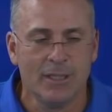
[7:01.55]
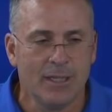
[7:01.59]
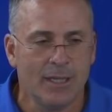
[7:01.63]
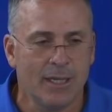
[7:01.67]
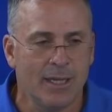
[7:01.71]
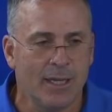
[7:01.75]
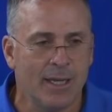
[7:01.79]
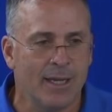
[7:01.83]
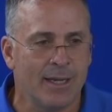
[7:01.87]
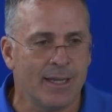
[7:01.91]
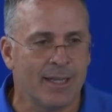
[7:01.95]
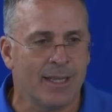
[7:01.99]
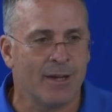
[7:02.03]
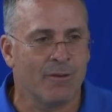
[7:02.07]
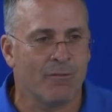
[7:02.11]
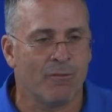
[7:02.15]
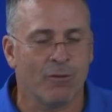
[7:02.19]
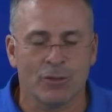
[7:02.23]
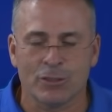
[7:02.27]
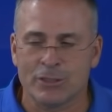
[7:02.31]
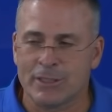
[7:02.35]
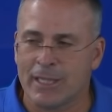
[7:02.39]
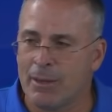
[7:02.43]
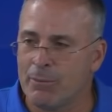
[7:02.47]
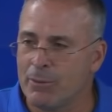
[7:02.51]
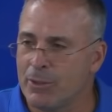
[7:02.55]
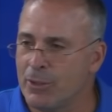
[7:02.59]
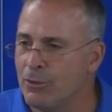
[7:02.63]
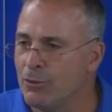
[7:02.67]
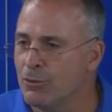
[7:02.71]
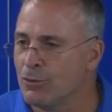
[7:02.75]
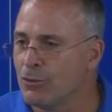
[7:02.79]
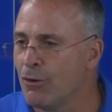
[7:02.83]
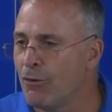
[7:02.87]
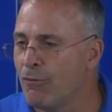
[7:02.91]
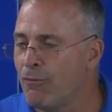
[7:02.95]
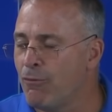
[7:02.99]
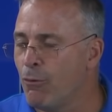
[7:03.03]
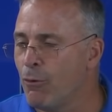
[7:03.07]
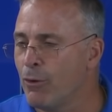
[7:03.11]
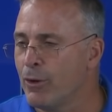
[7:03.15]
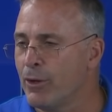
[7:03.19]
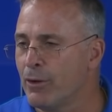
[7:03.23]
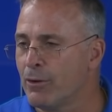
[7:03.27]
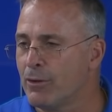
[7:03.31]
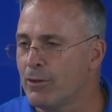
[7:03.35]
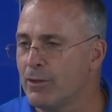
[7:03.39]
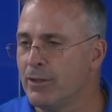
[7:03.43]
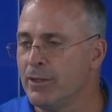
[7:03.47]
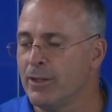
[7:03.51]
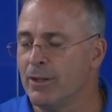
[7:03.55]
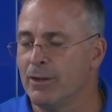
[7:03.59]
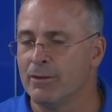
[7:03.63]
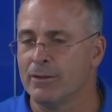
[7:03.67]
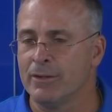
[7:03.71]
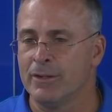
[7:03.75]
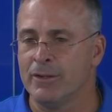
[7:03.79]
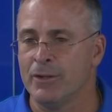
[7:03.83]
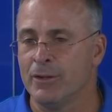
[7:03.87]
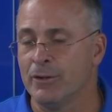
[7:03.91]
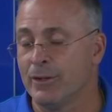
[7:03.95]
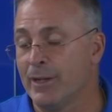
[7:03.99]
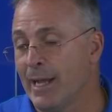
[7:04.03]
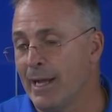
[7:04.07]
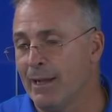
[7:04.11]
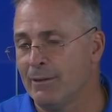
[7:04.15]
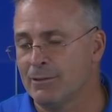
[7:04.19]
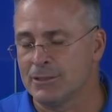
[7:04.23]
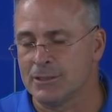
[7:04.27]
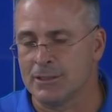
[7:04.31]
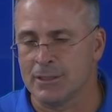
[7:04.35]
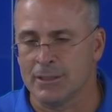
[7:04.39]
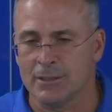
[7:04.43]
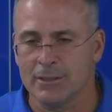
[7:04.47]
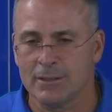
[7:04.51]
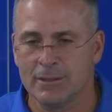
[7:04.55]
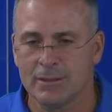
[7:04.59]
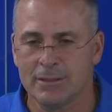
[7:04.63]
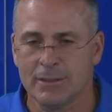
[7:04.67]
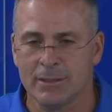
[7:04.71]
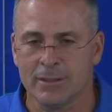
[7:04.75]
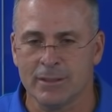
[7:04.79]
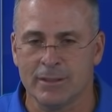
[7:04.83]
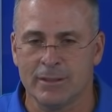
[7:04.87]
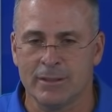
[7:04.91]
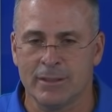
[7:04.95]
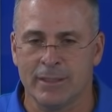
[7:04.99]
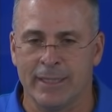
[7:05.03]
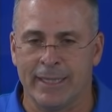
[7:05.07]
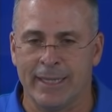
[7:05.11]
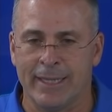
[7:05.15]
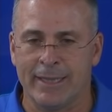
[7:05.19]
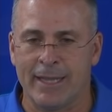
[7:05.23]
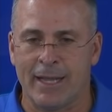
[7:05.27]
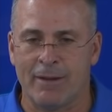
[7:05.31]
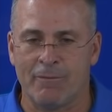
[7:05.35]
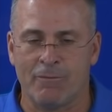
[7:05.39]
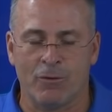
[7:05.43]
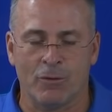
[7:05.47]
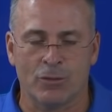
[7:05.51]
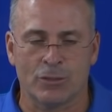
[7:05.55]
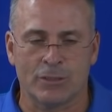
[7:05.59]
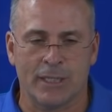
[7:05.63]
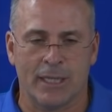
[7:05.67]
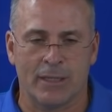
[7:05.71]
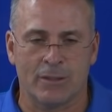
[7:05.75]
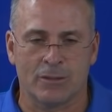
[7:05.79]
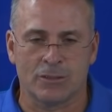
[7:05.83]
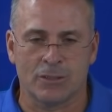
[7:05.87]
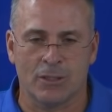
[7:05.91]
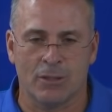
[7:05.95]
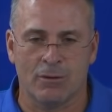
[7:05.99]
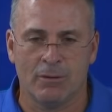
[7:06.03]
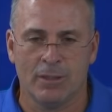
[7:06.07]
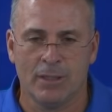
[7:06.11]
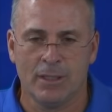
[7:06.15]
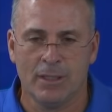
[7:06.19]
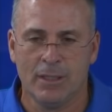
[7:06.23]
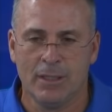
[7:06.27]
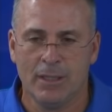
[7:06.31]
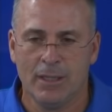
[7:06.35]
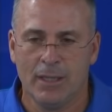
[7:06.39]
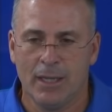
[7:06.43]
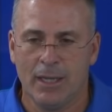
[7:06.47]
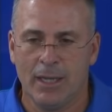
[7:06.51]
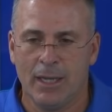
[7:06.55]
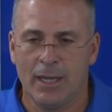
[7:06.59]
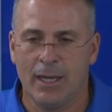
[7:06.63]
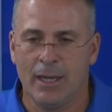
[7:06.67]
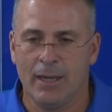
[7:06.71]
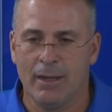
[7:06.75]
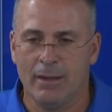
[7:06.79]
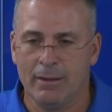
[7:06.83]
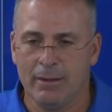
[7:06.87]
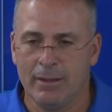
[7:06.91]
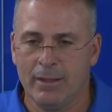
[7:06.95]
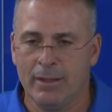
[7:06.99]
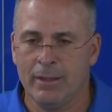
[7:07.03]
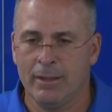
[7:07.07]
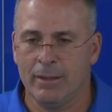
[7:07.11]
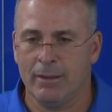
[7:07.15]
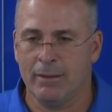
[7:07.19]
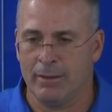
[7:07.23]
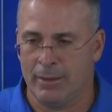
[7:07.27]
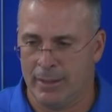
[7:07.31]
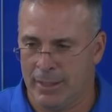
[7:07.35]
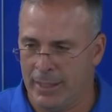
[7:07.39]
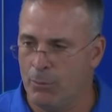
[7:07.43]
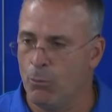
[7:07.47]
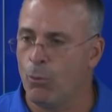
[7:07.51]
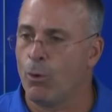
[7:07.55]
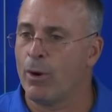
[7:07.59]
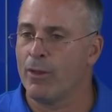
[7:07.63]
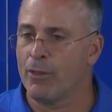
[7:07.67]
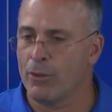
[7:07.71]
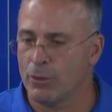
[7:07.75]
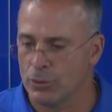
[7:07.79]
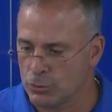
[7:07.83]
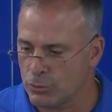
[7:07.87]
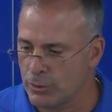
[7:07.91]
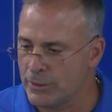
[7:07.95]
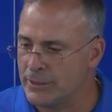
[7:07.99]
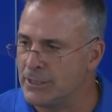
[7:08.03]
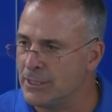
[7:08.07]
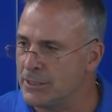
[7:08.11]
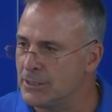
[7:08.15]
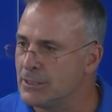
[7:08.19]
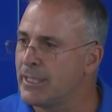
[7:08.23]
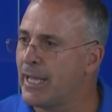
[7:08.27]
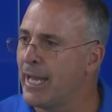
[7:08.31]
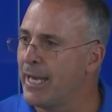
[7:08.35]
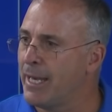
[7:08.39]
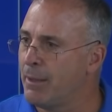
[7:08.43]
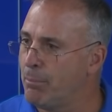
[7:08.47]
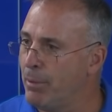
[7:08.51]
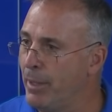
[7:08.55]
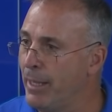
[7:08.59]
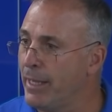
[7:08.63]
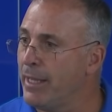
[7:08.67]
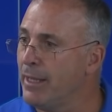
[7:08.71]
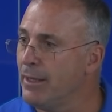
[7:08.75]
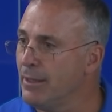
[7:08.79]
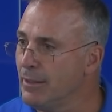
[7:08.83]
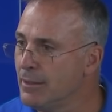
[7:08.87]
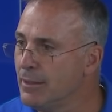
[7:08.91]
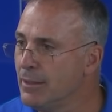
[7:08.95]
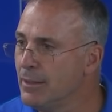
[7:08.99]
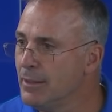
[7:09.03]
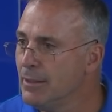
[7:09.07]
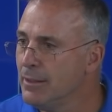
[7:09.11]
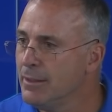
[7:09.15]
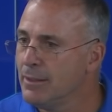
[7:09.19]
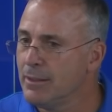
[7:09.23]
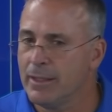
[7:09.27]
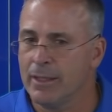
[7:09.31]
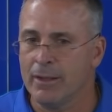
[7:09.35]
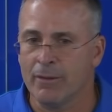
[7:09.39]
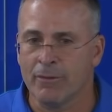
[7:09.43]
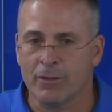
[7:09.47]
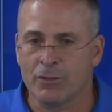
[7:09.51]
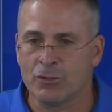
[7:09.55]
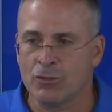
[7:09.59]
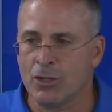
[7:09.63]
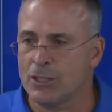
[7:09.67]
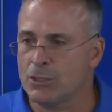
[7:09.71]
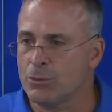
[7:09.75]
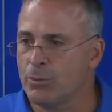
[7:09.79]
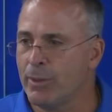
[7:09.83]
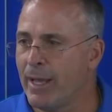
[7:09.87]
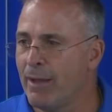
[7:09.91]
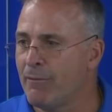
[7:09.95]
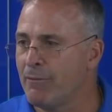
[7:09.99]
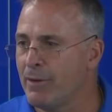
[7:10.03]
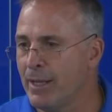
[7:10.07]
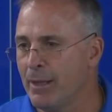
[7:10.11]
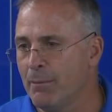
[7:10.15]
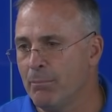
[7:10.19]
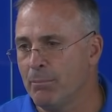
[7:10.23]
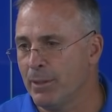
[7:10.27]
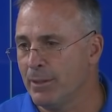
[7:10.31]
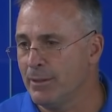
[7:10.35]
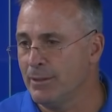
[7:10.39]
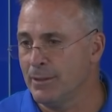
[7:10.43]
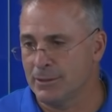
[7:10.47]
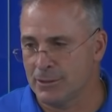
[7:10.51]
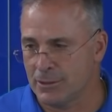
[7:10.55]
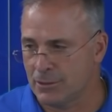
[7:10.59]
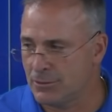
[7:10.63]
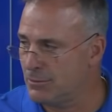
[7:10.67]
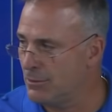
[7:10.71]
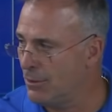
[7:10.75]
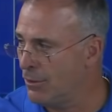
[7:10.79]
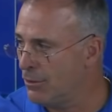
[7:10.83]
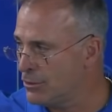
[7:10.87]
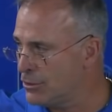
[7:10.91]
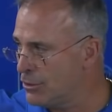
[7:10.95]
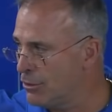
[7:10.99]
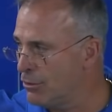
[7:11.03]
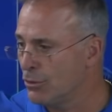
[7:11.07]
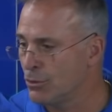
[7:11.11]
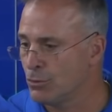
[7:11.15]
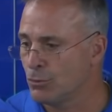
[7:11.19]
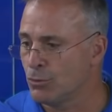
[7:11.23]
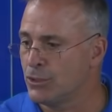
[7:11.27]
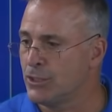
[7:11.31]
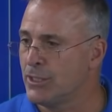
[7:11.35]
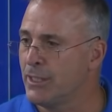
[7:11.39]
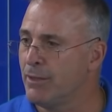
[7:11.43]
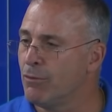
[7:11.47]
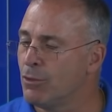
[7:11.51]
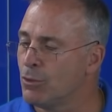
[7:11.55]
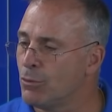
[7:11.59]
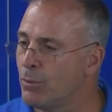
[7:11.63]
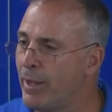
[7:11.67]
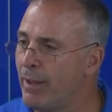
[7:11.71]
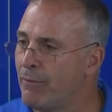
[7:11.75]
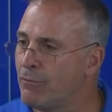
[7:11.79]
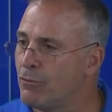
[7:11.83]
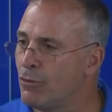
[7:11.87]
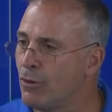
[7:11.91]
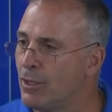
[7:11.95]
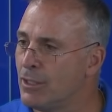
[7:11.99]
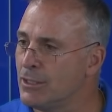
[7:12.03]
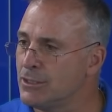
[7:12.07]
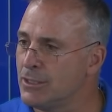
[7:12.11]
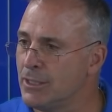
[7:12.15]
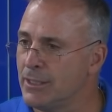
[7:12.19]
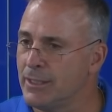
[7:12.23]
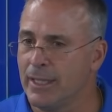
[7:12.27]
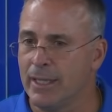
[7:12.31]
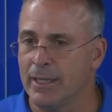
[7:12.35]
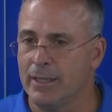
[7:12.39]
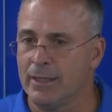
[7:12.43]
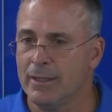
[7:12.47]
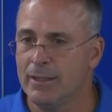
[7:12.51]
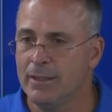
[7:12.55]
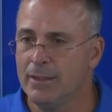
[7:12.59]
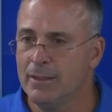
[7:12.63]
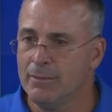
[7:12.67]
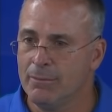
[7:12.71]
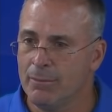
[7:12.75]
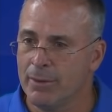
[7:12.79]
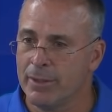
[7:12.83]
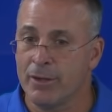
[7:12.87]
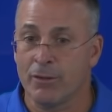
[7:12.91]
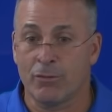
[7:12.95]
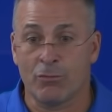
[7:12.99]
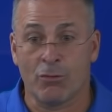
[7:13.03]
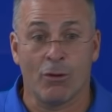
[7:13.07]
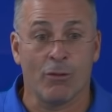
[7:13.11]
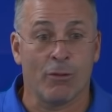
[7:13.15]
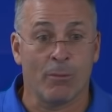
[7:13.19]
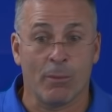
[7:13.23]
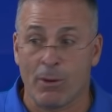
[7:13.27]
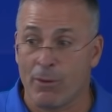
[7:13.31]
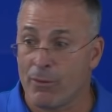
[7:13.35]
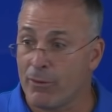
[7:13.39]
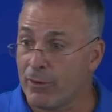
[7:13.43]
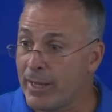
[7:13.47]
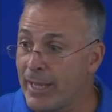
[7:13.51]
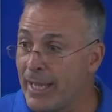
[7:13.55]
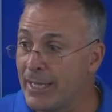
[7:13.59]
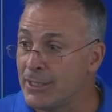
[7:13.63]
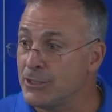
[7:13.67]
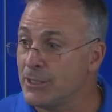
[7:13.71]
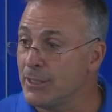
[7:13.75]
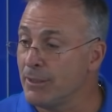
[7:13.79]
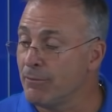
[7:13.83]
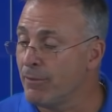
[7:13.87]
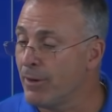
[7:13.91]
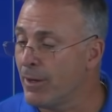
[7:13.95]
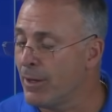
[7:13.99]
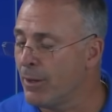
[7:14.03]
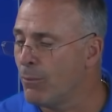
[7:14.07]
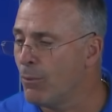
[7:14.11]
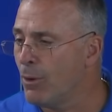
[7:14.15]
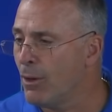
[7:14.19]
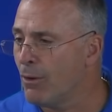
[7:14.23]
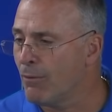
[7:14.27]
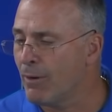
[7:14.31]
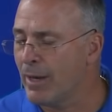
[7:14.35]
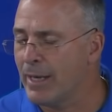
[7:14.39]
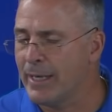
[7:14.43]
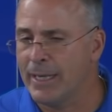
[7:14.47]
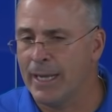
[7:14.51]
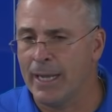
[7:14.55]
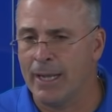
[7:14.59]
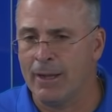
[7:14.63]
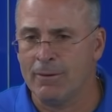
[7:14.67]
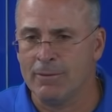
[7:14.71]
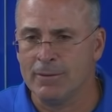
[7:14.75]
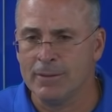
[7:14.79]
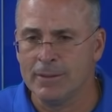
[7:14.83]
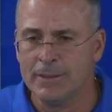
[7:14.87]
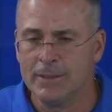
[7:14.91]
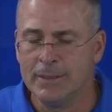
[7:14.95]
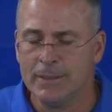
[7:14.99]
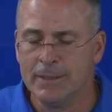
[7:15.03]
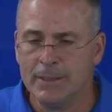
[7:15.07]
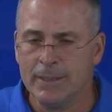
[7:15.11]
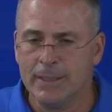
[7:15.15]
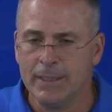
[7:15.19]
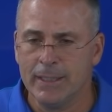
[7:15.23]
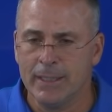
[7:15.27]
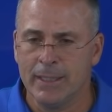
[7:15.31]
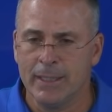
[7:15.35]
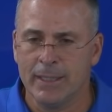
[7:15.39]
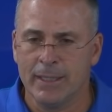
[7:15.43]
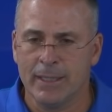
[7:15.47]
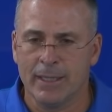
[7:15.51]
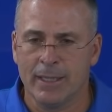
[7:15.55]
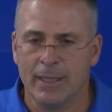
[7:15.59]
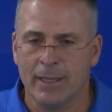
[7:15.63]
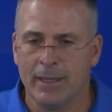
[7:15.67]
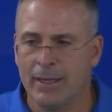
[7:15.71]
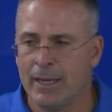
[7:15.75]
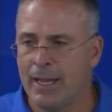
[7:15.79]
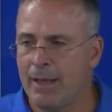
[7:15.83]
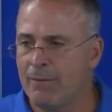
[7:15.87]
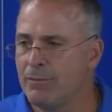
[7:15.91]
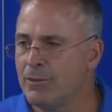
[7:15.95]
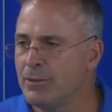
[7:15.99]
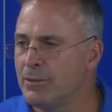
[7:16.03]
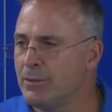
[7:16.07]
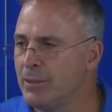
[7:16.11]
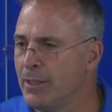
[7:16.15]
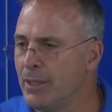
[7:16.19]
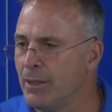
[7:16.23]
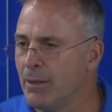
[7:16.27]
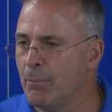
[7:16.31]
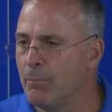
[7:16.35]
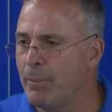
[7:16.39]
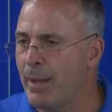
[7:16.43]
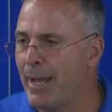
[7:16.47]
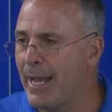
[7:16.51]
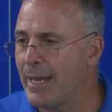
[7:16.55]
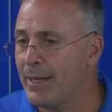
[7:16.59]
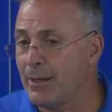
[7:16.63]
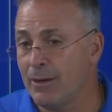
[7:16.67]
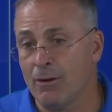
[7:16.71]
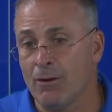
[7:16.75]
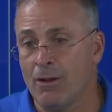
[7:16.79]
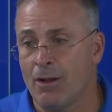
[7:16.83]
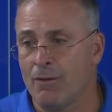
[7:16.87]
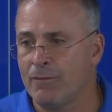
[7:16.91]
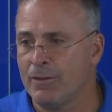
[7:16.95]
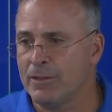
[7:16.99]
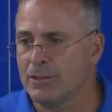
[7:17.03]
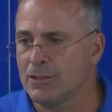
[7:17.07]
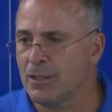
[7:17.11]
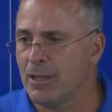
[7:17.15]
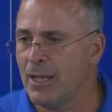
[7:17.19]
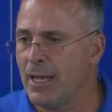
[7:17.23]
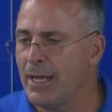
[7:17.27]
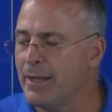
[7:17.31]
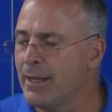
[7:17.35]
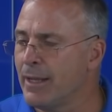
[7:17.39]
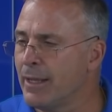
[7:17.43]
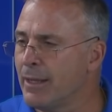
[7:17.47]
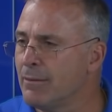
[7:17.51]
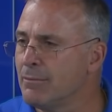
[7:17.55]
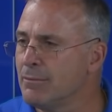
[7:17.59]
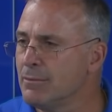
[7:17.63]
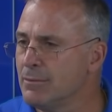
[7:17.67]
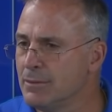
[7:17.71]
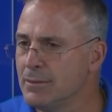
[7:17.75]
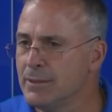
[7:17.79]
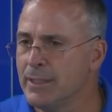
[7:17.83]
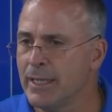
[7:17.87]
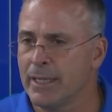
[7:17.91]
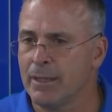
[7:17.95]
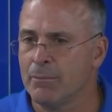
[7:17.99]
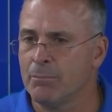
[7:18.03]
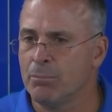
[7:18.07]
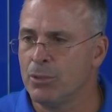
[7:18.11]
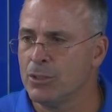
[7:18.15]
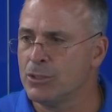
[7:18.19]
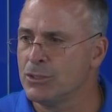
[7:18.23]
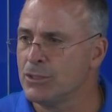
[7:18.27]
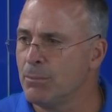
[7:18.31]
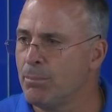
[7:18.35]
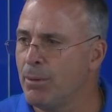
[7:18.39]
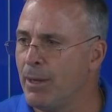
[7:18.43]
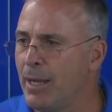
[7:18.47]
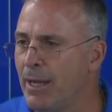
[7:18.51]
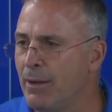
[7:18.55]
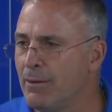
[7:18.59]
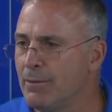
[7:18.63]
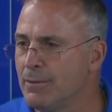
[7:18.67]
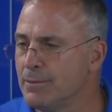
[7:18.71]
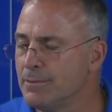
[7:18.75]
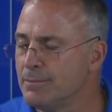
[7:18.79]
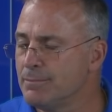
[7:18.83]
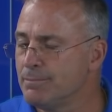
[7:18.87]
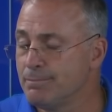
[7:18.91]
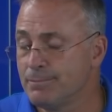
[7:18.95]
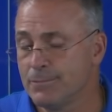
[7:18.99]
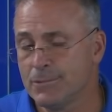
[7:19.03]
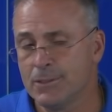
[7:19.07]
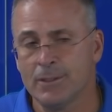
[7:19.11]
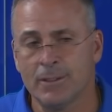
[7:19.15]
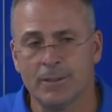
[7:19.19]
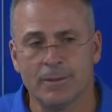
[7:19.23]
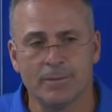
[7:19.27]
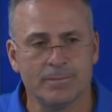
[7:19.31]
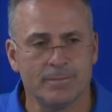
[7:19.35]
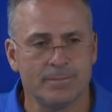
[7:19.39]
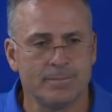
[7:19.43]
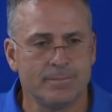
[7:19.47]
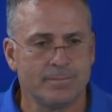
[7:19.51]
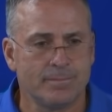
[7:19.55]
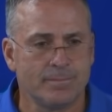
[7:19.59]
uh, to get a first down when you use all four of your you know your downs to to, to get that first down. So uh, again, one of those reasons is Kenny Pickett. You know the trust we have in him, but it's also those receivers we have trust in that when you throw the ball, they're catching it very well right now, and, uh, and having you know a back and an offensive line that can that can push the pile. So.